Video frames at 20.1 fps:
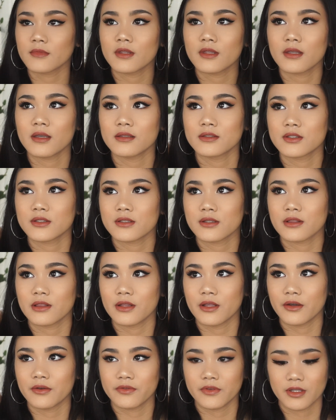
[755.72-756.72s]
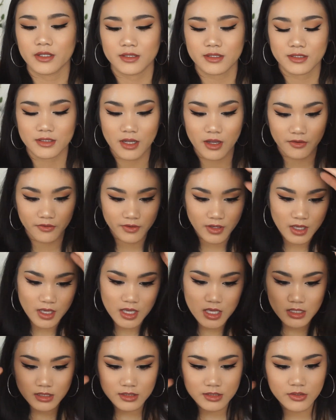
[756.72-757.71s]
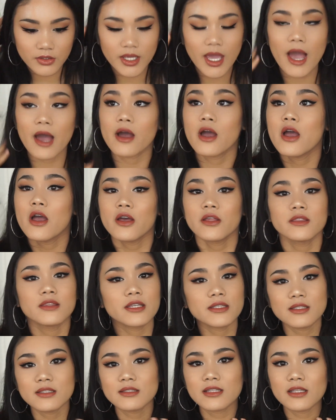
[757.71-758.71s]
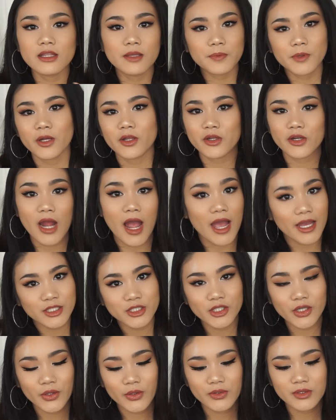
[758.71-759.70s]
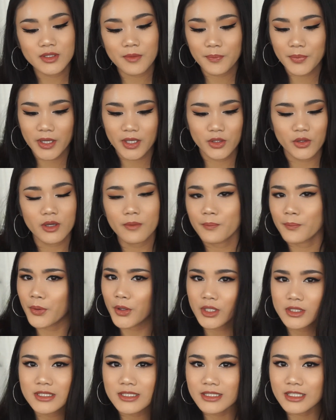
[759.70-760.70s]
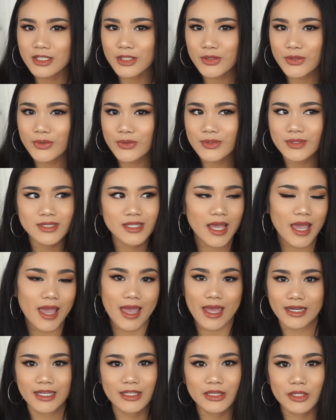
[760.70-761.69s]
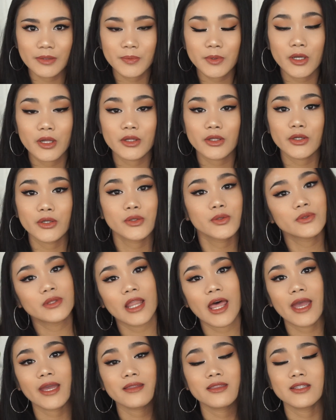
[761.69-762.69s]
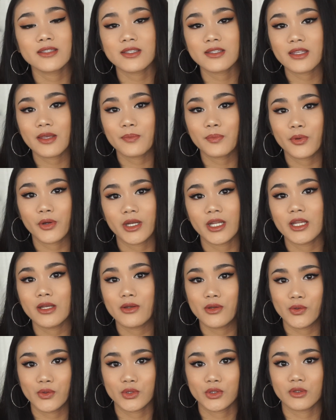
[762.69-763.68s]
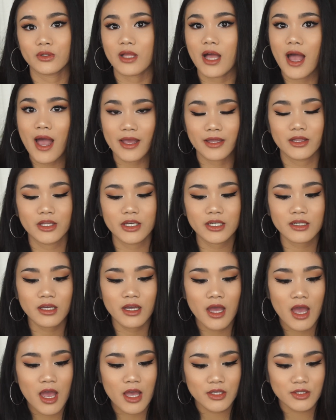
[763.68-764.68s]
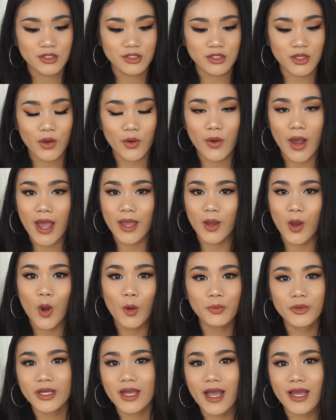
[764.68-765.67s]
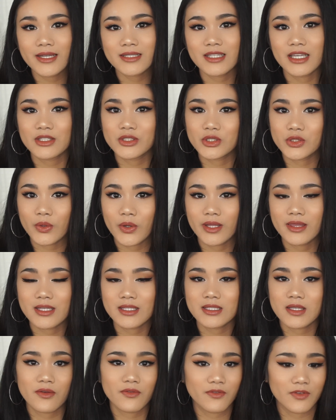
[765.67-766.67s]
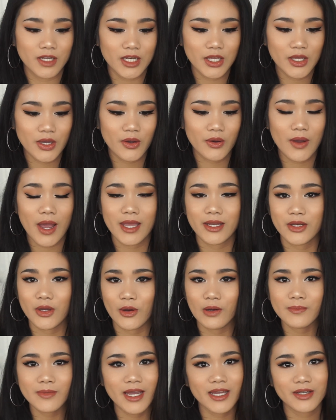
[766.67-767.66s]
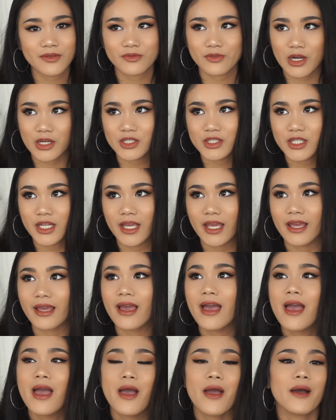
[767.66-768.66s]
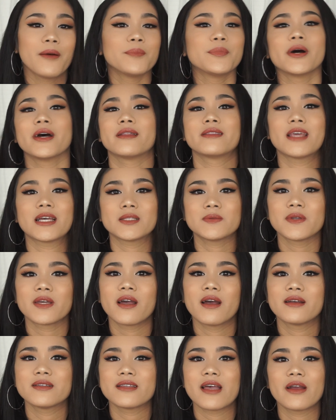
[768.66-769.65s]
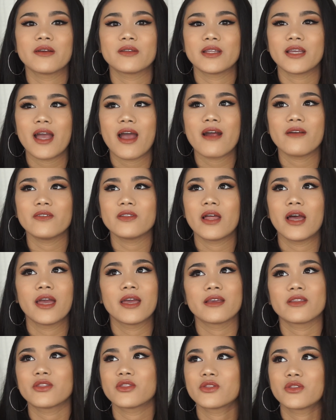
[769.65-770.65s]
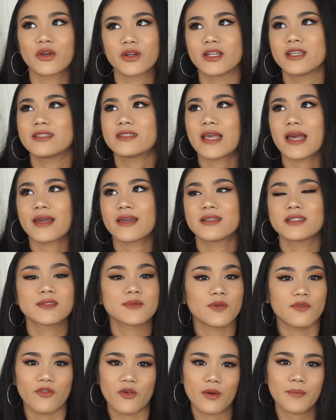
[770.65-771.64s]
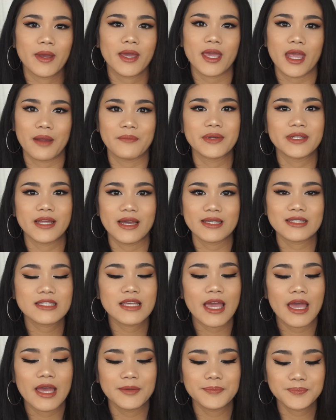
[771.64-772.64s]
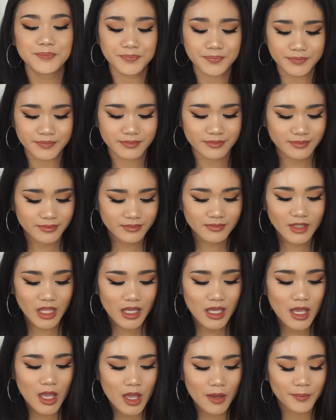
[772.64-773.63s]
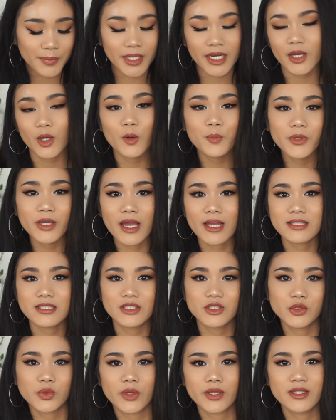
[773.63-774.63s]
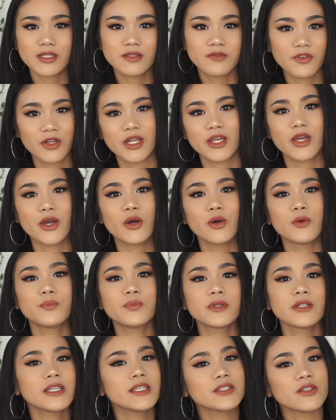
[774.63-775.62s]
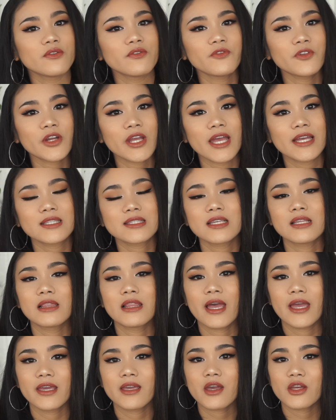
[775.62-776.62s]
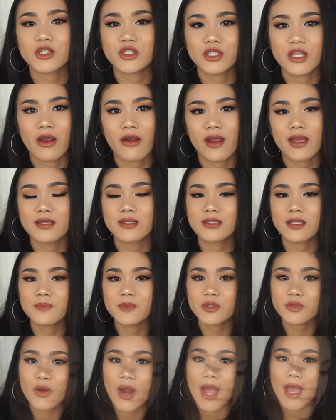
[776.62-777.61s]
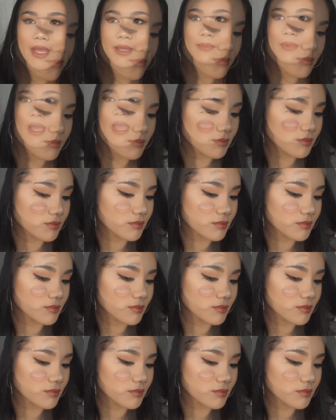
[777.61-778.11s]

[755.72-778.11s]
I just love this stuff. So yeah, this is the lip color I chose, but you can personally use any lip color you'd like. This is a pretty neutral eye look. So I hope you guys enjoyed this video. I know I'm kind of rushing, but that's because I only have like 30 seconds before my camera dies again. But I hope you guys enjoyed this video. Please don't forget to like, share, and subscribe.